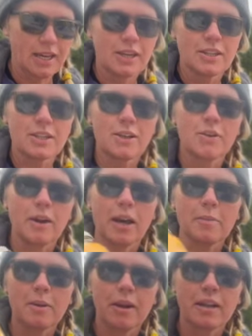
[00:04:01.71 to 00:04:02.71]
So
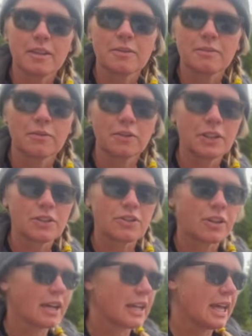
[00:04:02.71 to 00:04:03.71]
I bought some freeze
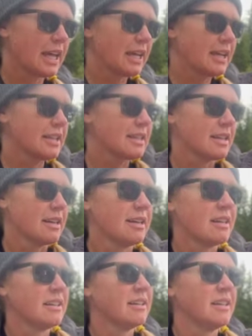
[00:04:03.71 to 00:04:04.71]
dried eggs
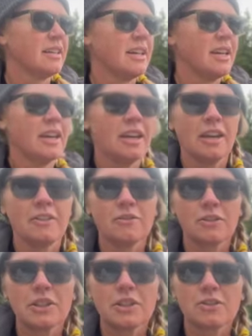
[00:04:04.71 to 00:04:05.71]
and
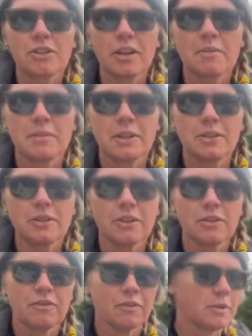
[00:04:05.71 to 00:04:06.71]
freeze dried milk
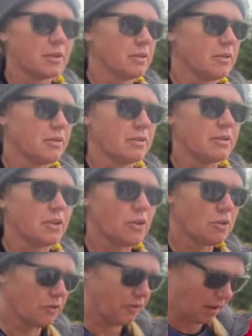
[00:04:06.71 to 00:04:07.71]
from a
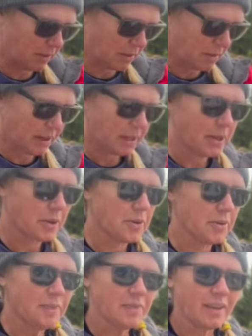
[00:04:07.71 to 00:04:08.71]
local family back
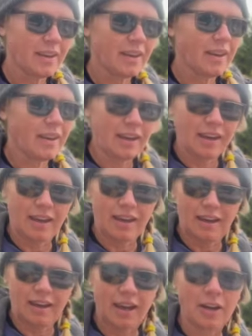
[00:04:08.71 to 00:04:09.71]
home.
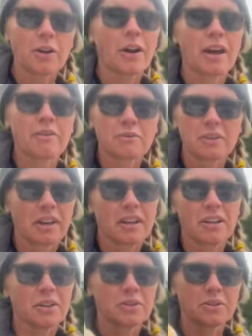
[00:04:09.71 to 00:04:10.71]
I don't have
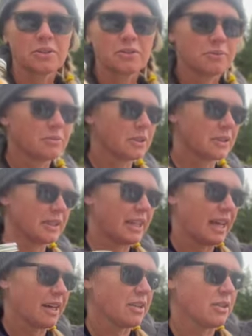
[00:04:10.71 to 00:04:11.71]
any clue really
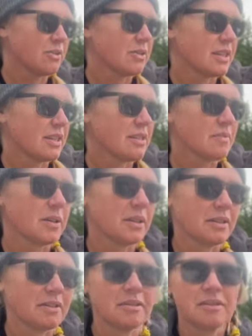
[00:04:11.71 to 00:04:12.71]
how to use these, but
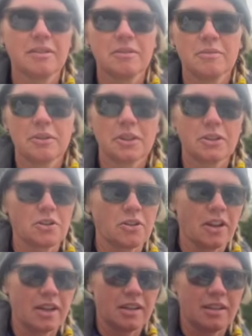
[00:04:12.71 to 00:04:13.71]
we're going to
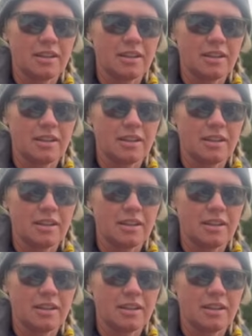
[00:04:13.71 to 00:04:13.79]
try it.